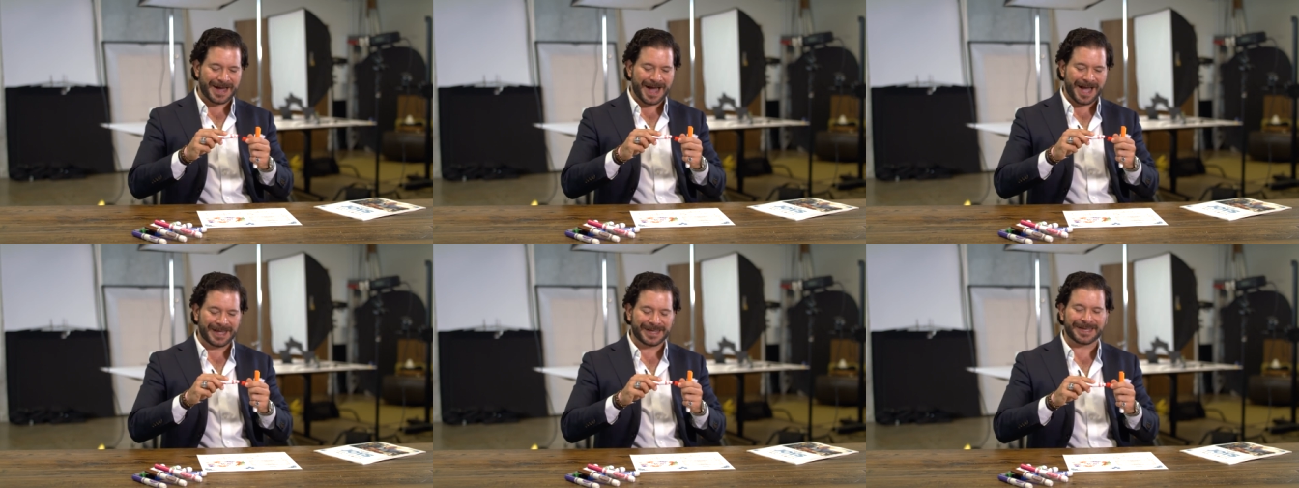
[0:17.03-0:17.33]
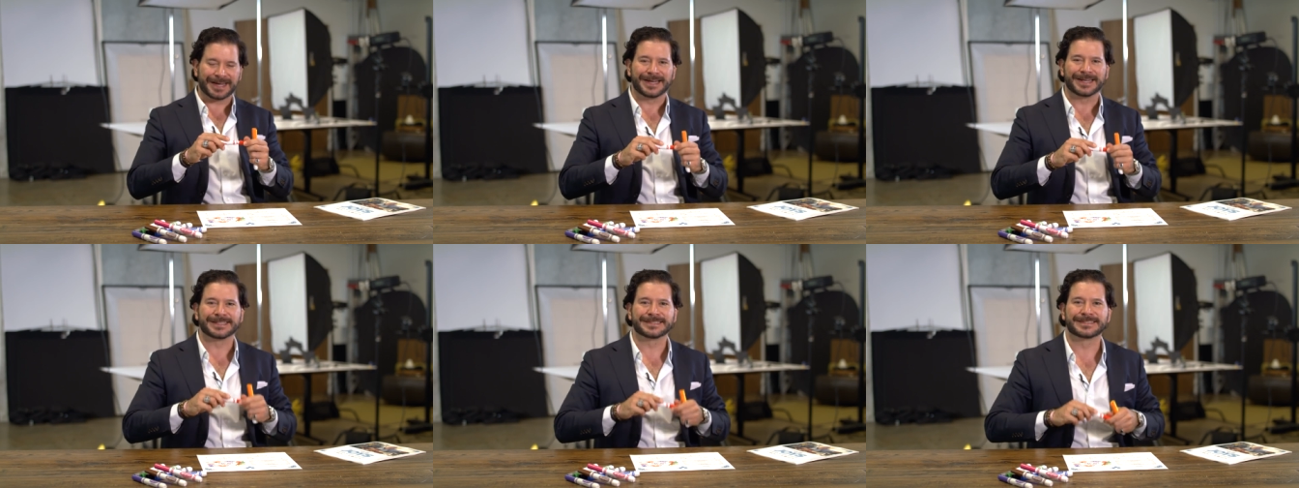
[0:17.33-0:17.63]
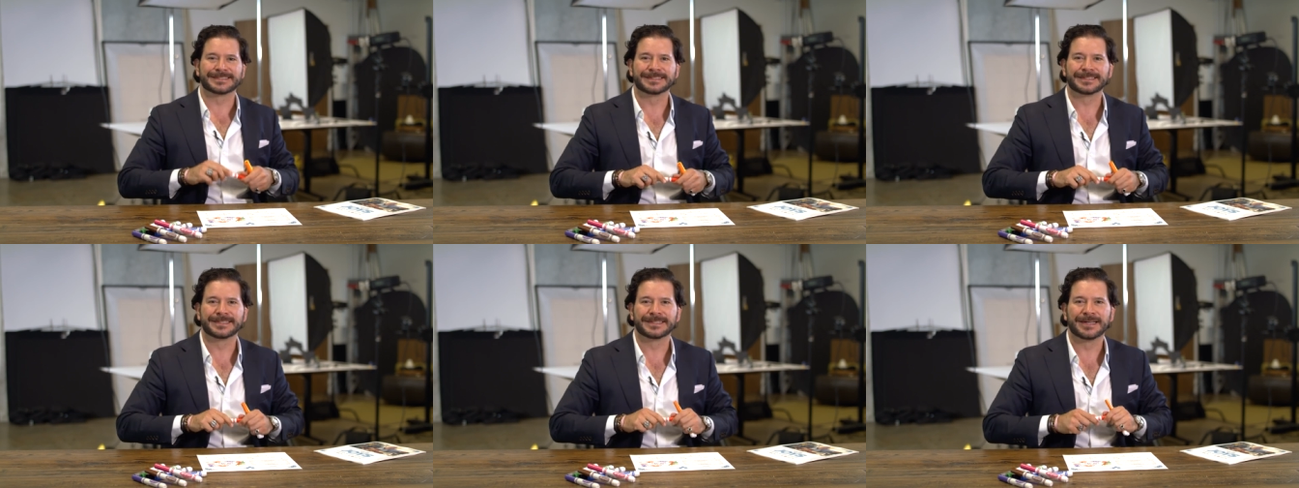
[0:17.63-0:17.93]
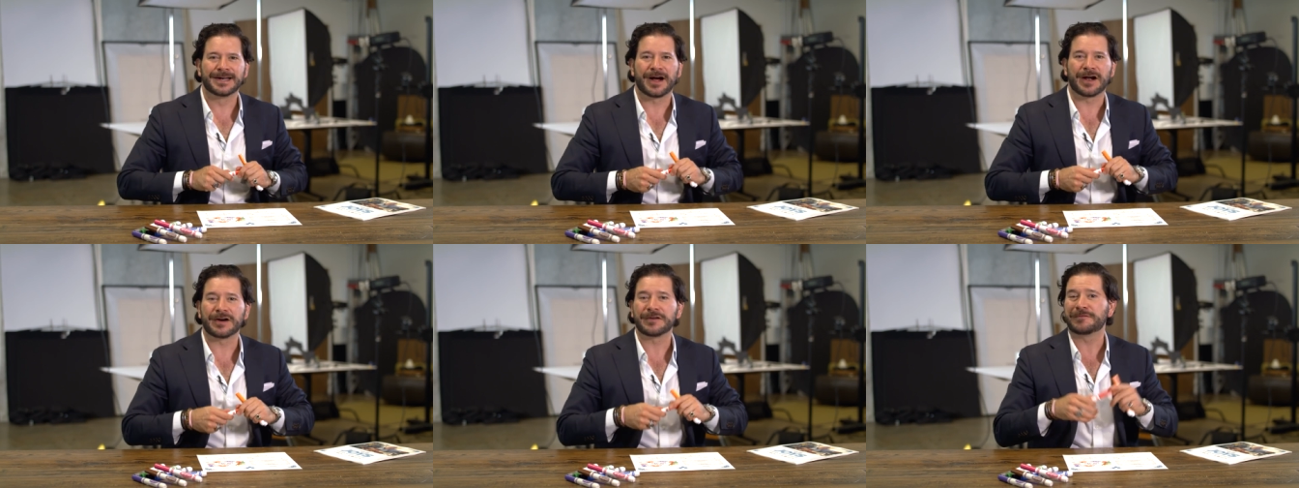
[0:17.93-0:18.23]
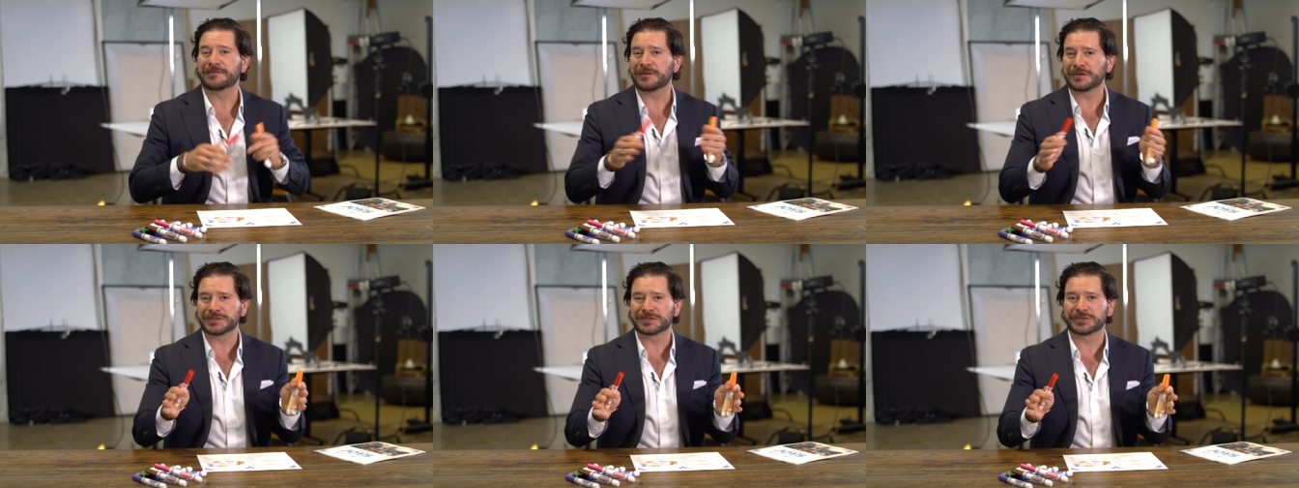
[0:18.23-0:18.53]
hi guys. Our
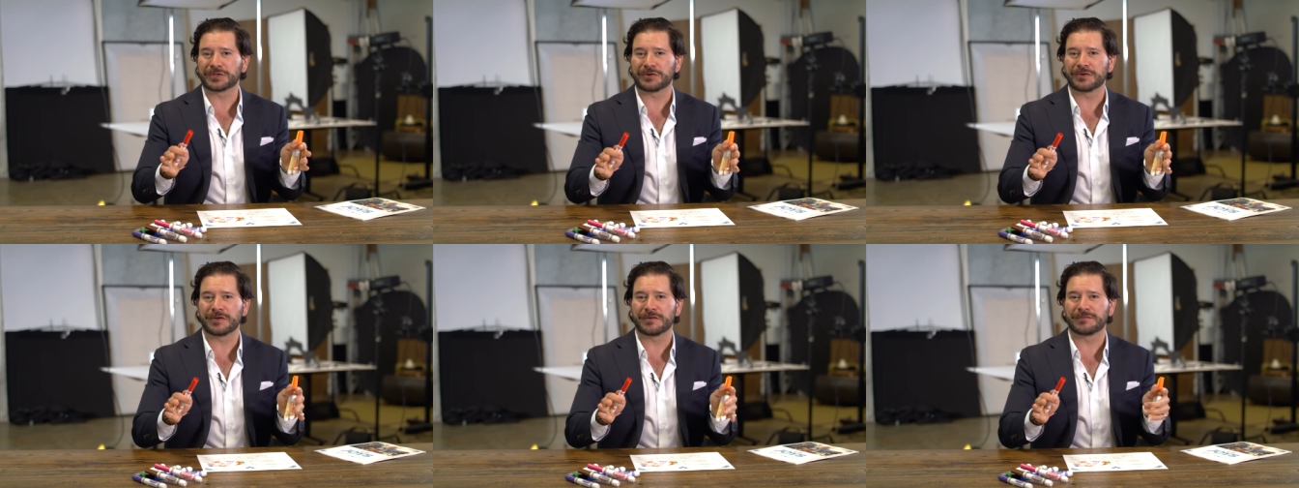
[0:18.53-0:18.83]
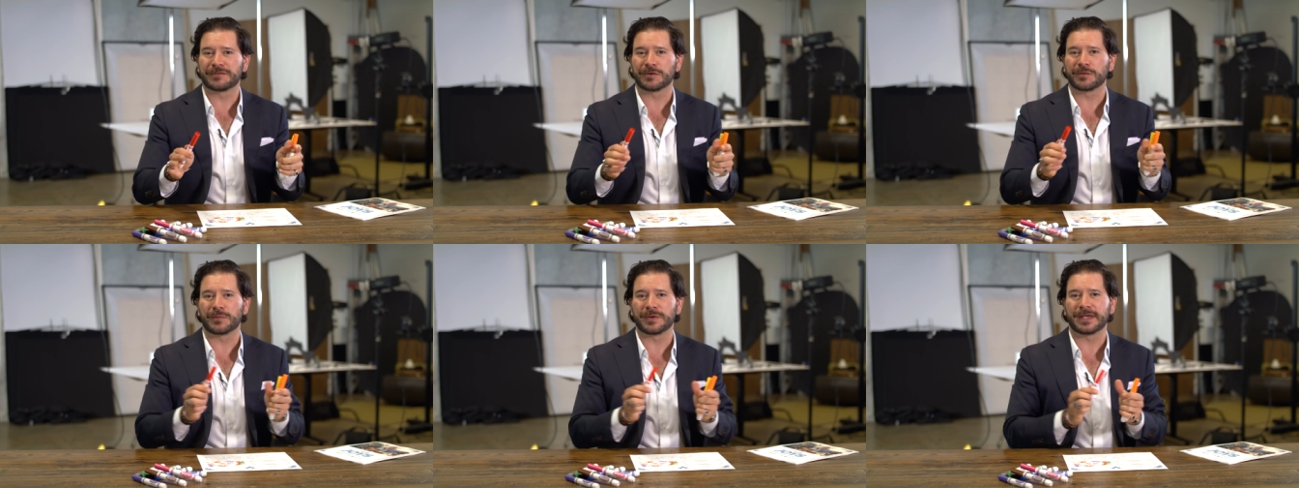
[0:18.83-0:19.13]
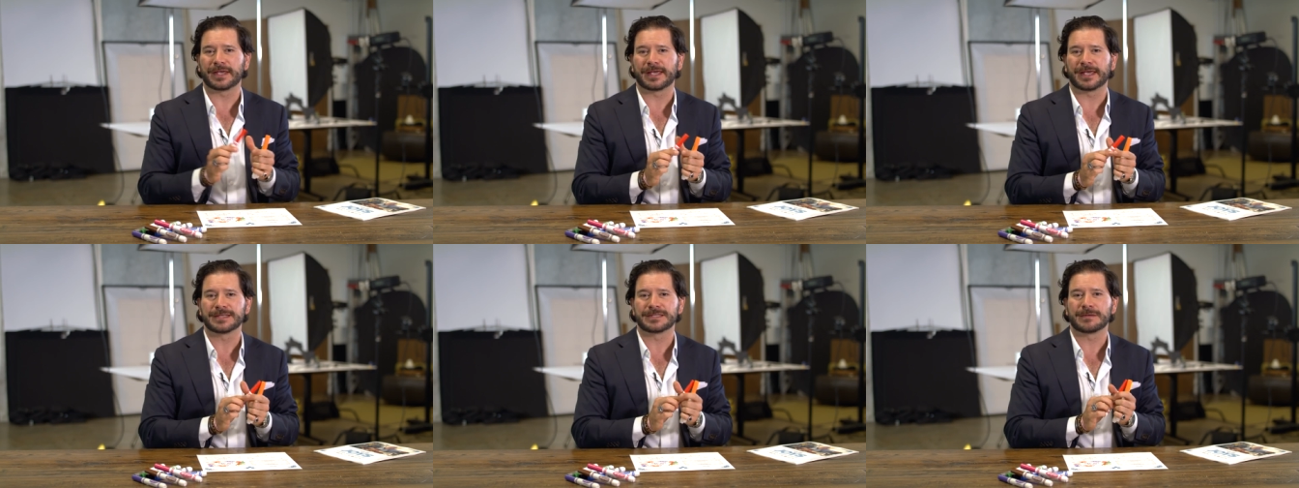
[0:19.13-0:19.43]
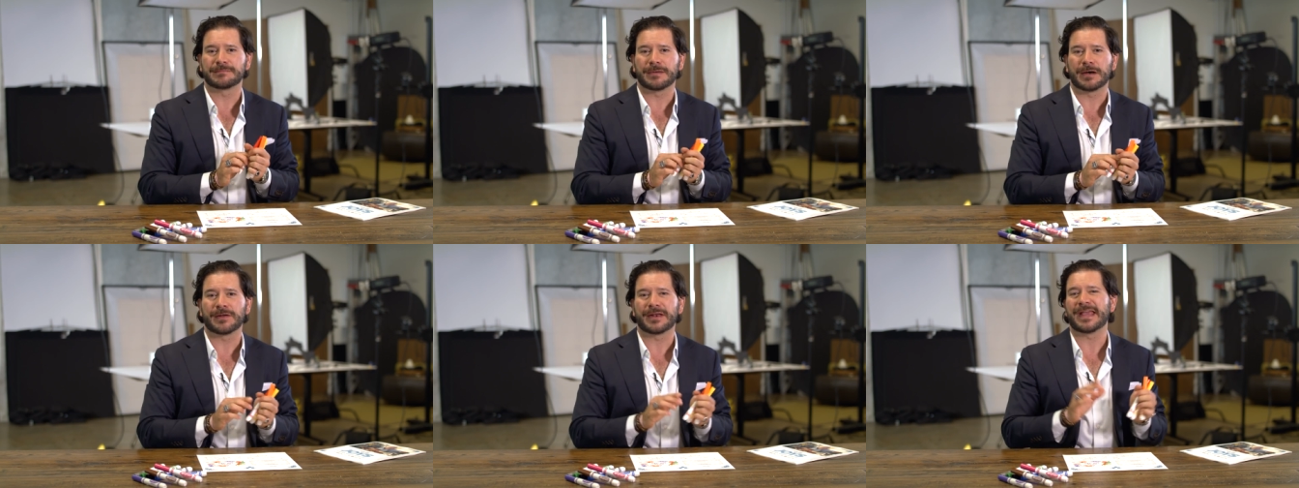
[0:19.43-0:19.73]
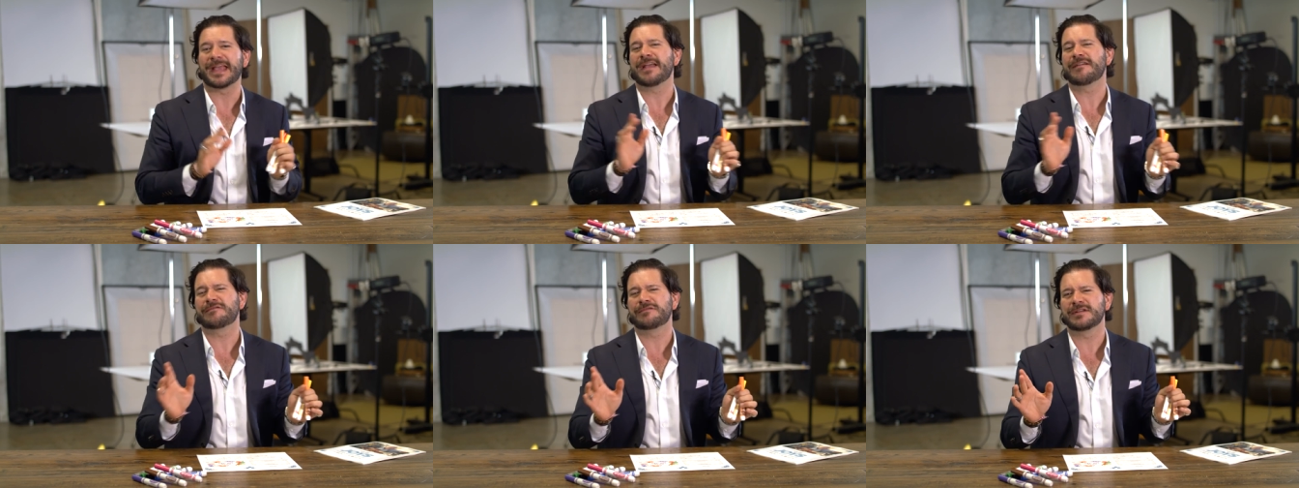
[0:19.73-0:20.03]
first story of the week is
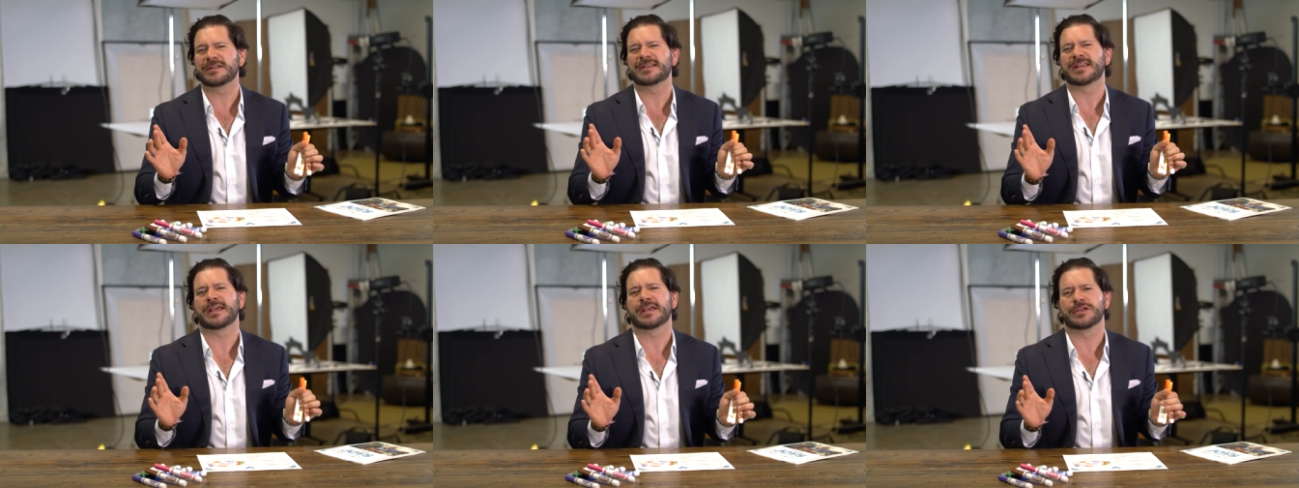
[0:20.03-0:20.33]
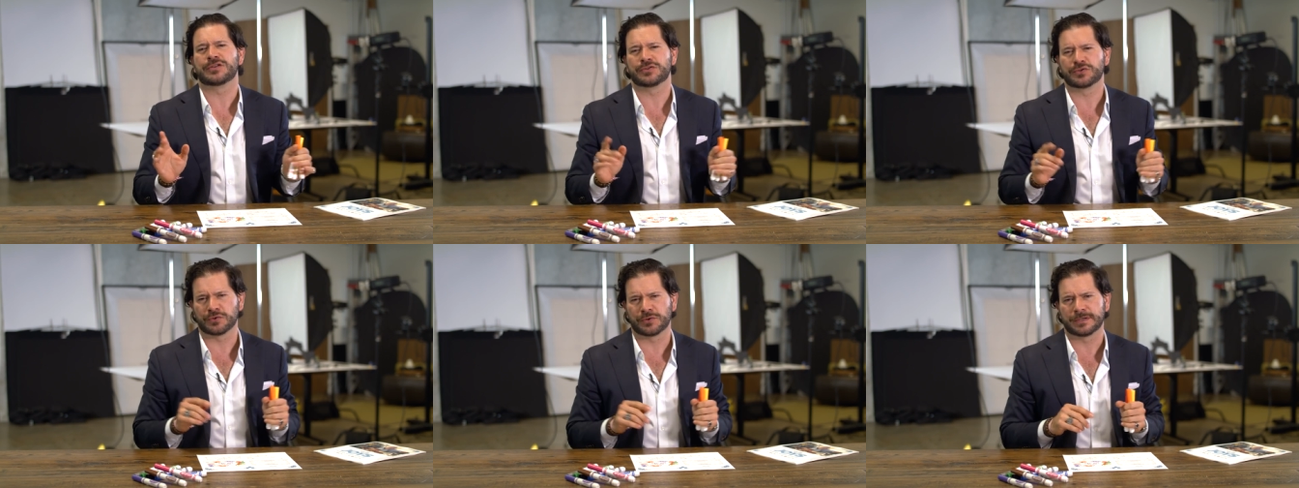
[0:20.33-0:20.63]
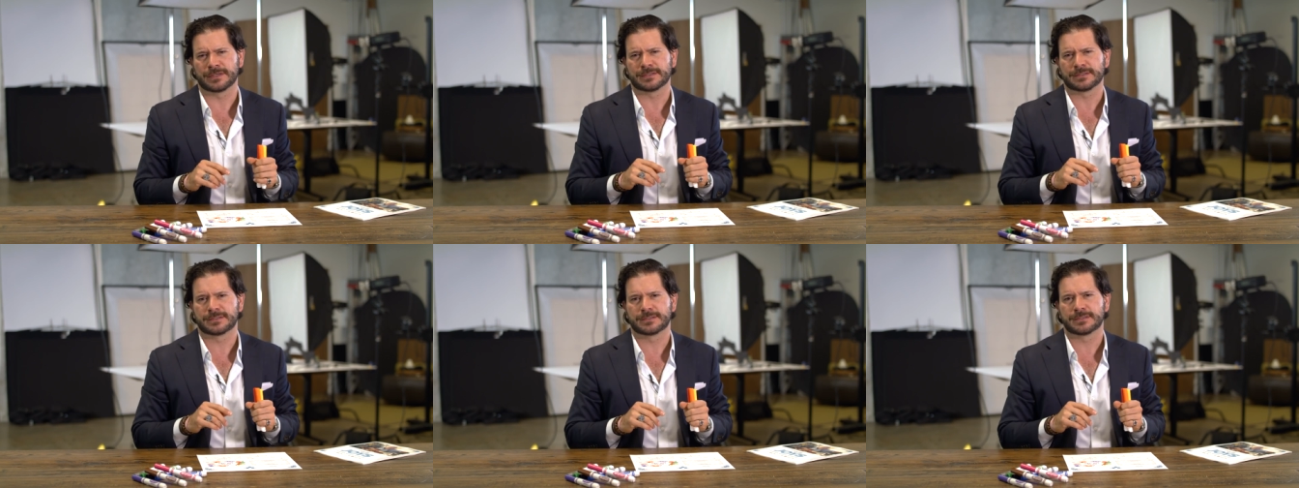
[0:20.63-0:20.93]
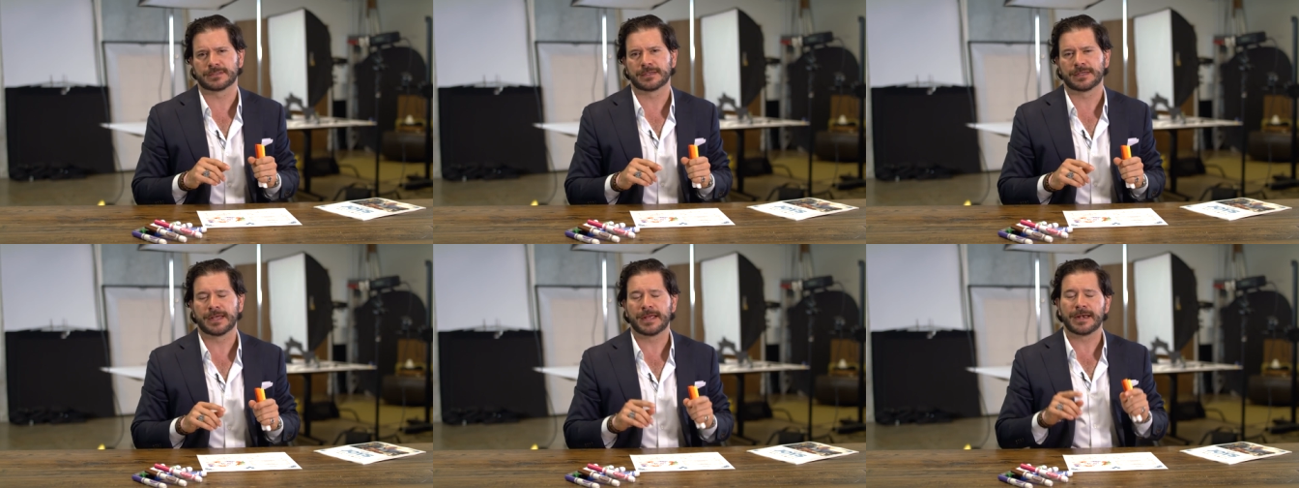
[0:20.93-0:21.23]
about everyday joys.